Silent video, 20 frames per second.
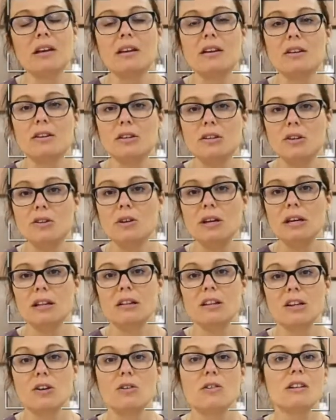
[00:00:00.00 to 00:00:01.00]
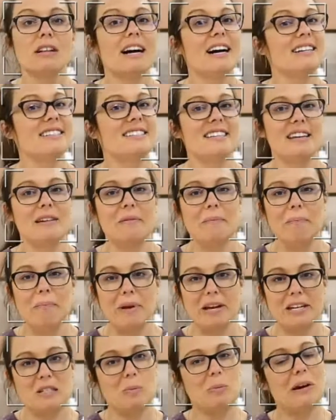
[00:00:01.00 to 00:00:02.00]
utilizing
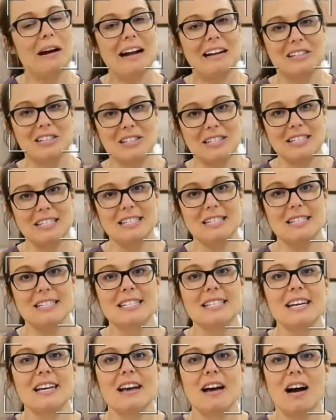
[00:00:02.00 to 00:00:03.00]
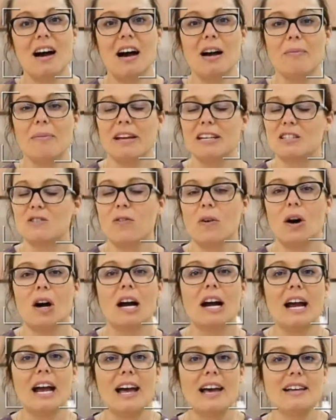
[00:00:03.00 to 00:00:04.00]
best practices as far
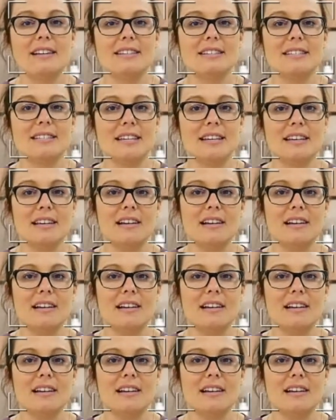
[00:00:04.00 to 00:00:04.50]
as